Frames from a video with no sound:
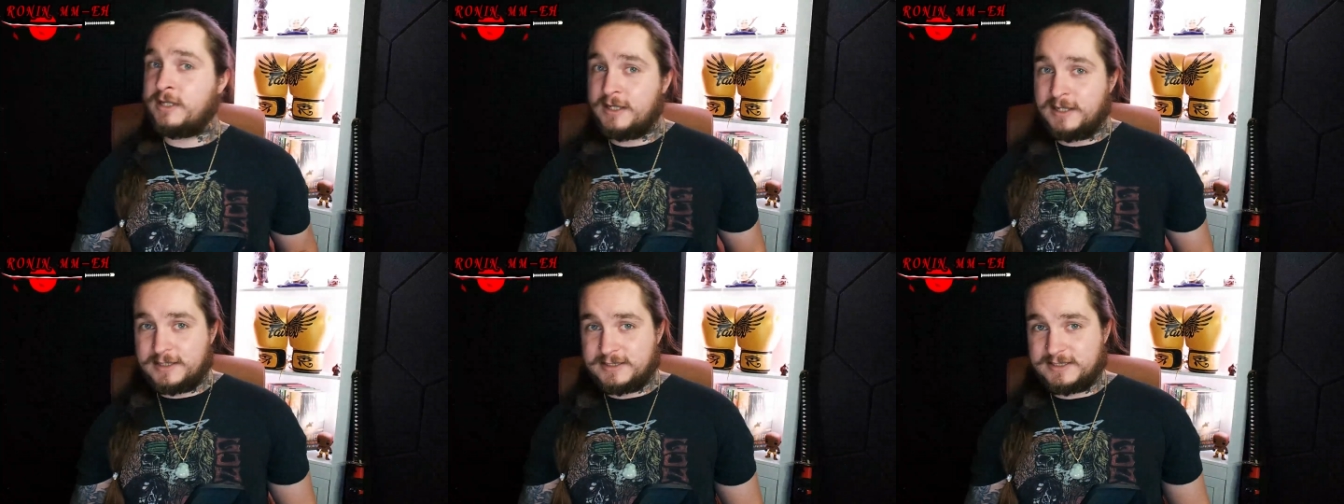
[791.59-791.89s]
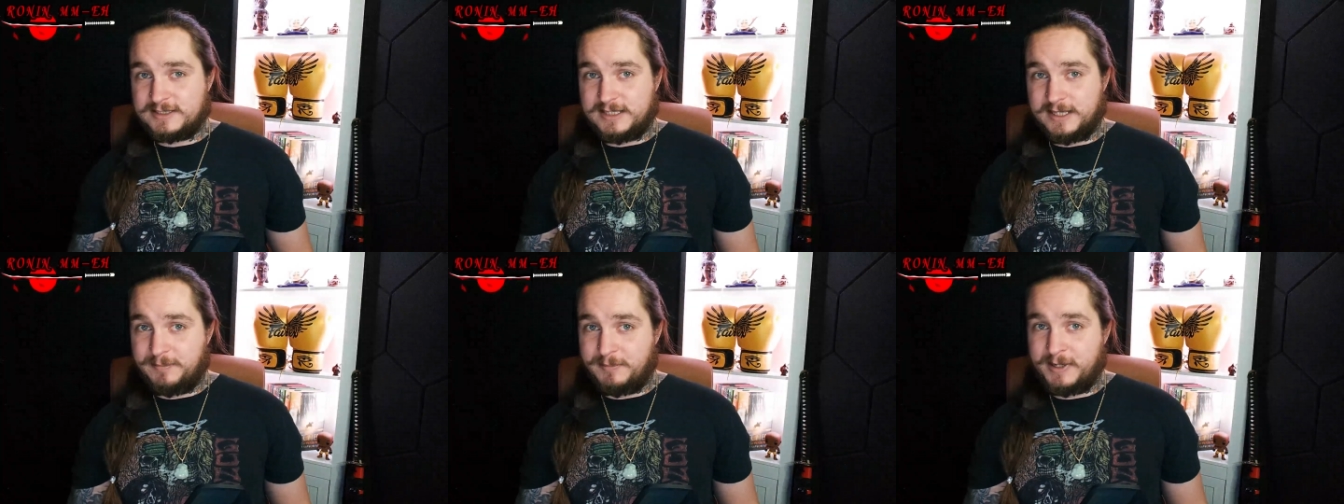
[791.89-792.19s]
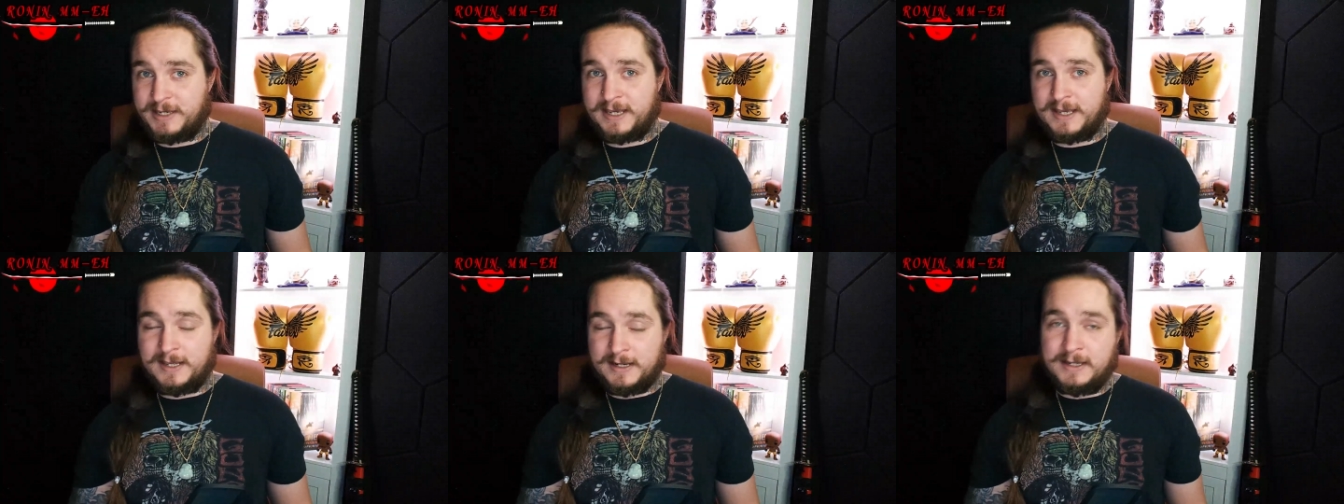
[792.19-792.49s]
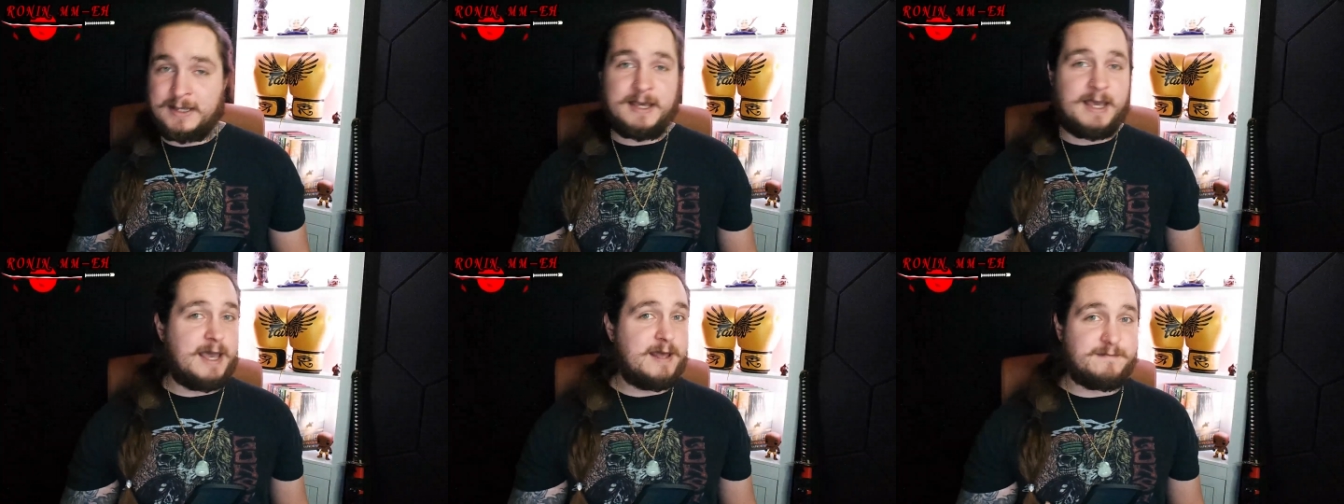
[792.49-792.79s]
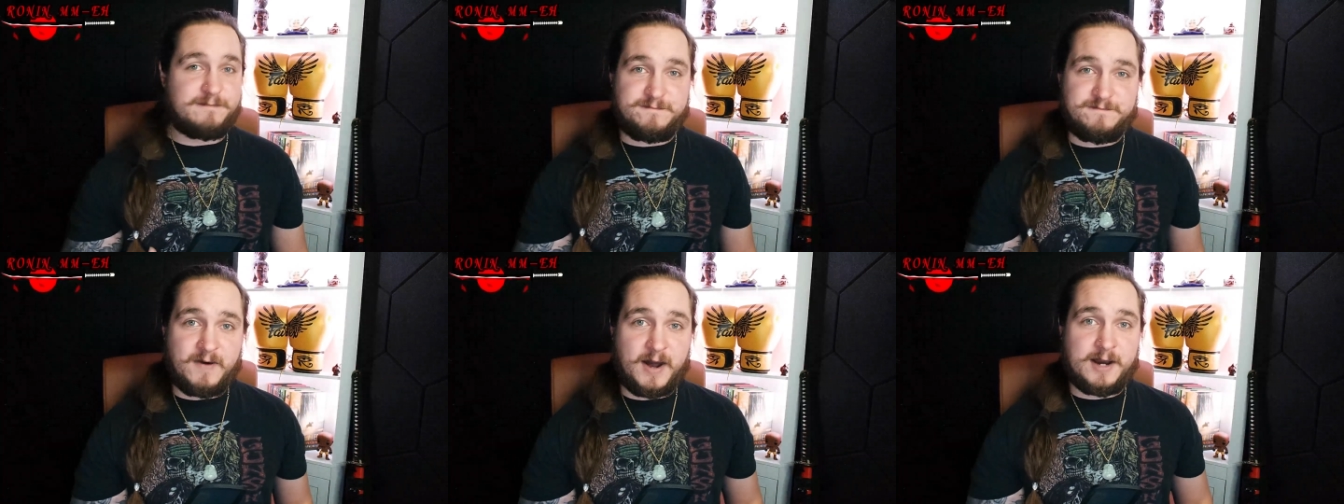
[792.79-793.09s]
slipping it and
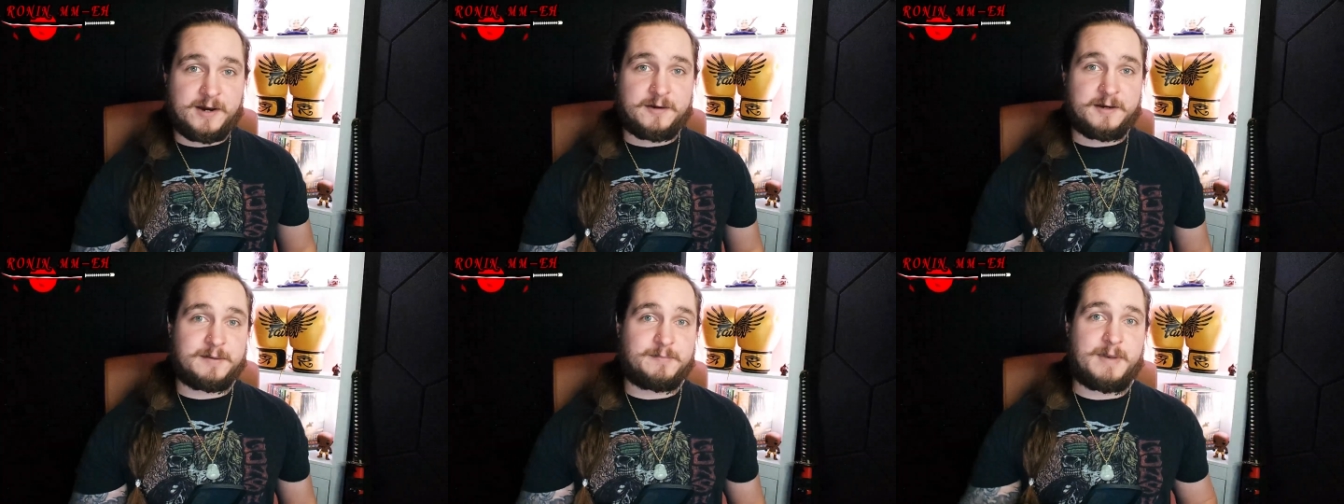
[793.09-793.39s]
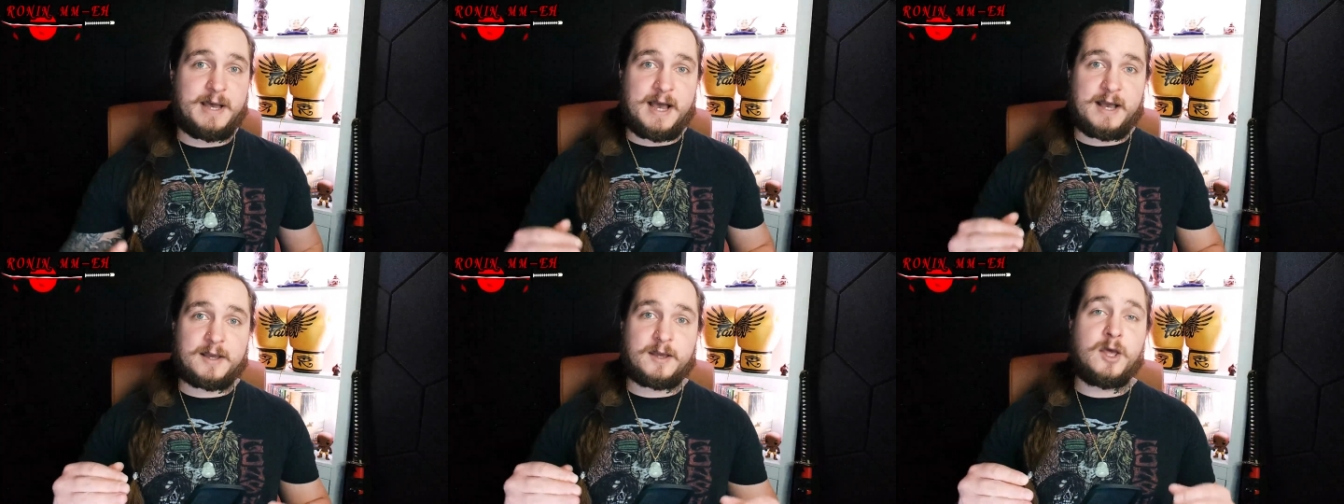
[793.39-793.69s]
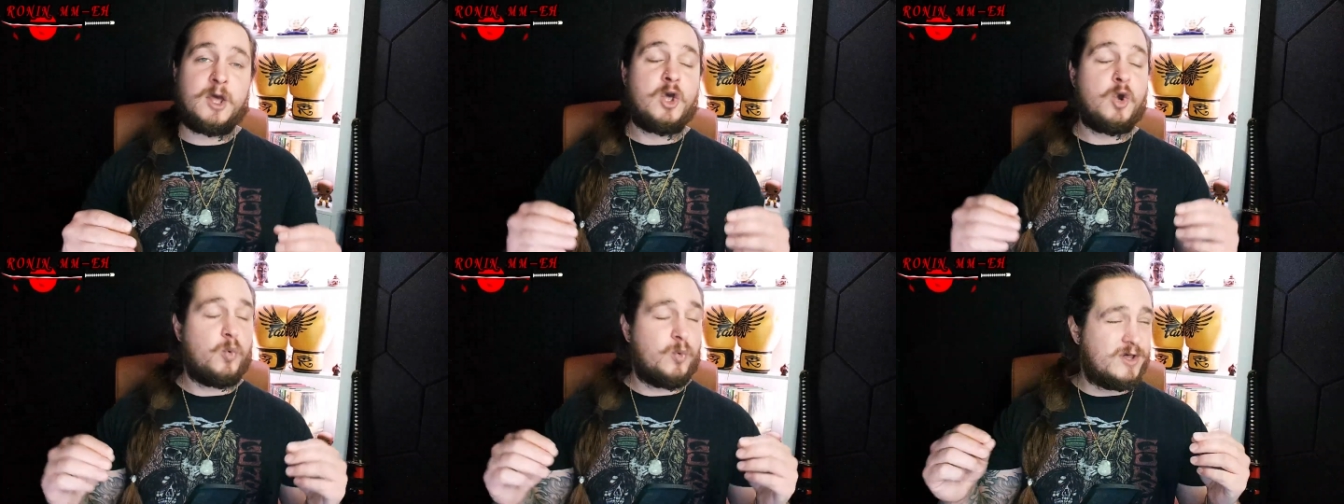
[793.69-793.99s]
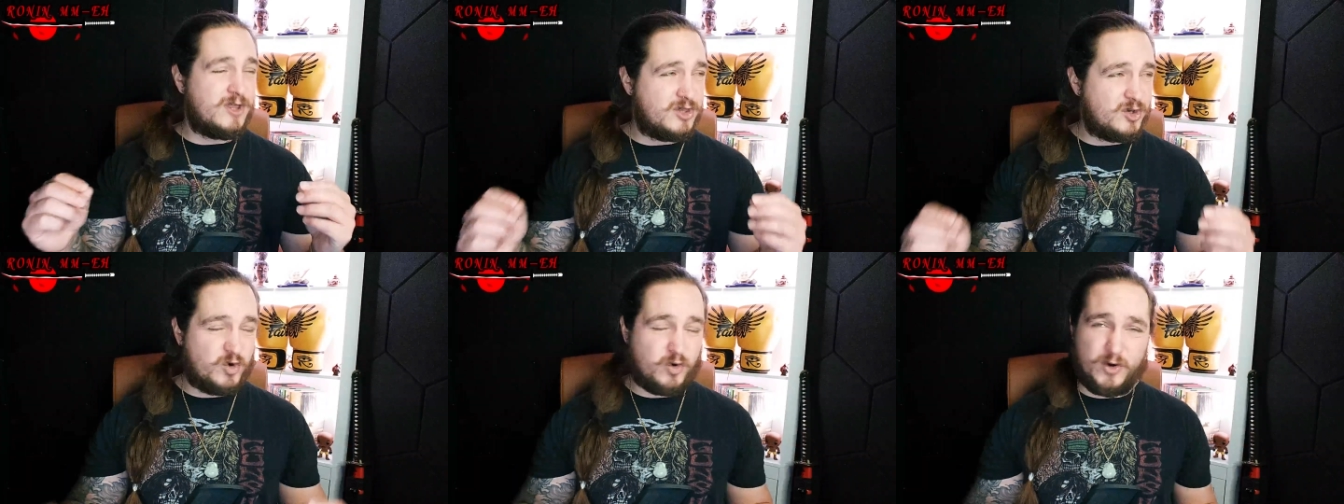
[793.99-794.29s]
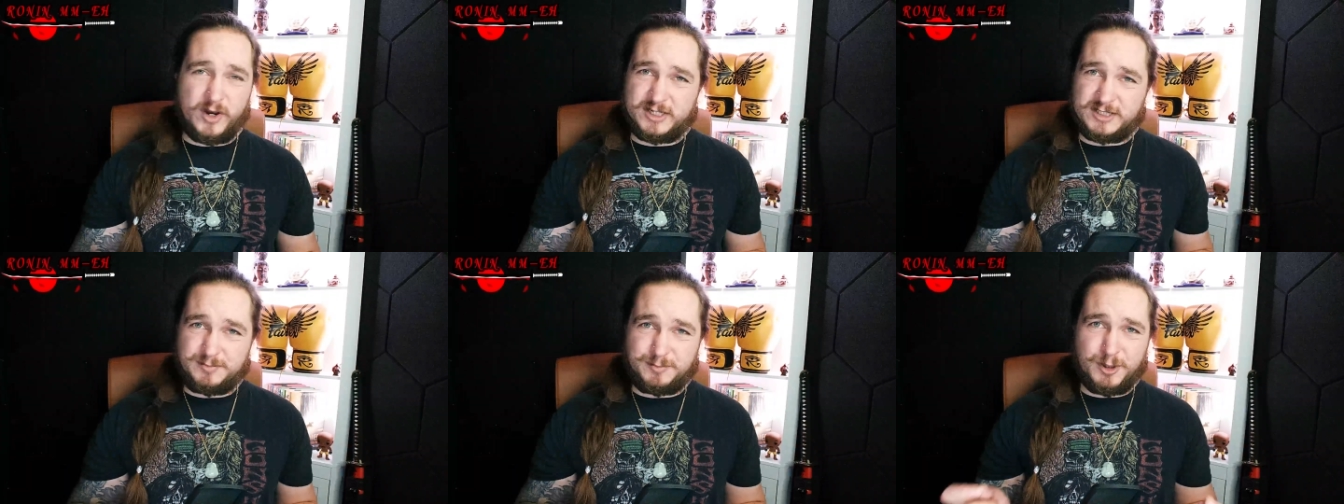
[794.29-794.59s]
firing back with
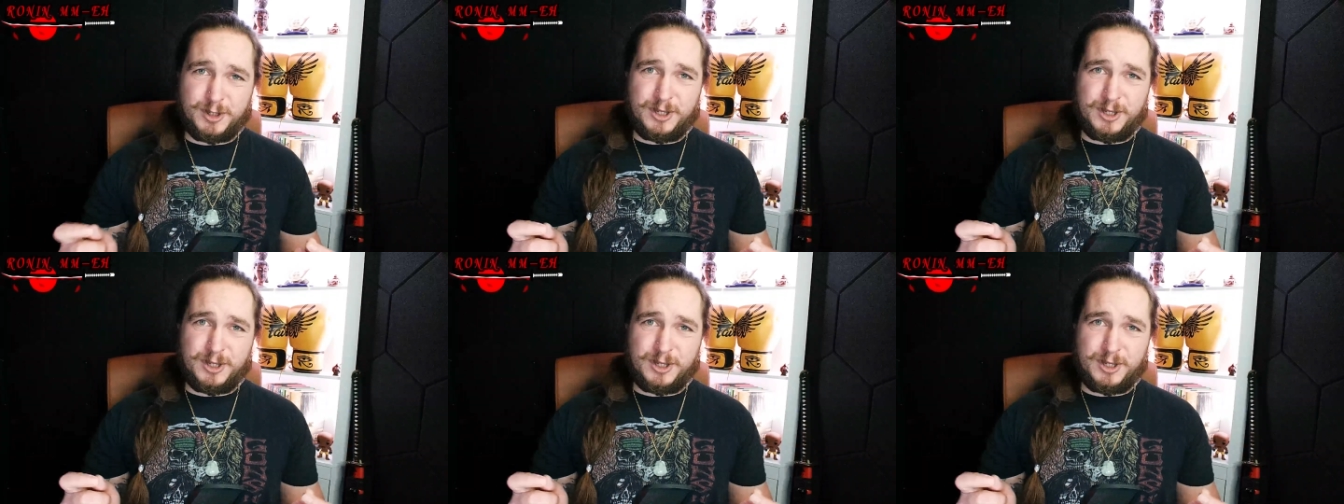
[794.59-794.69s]
crisp,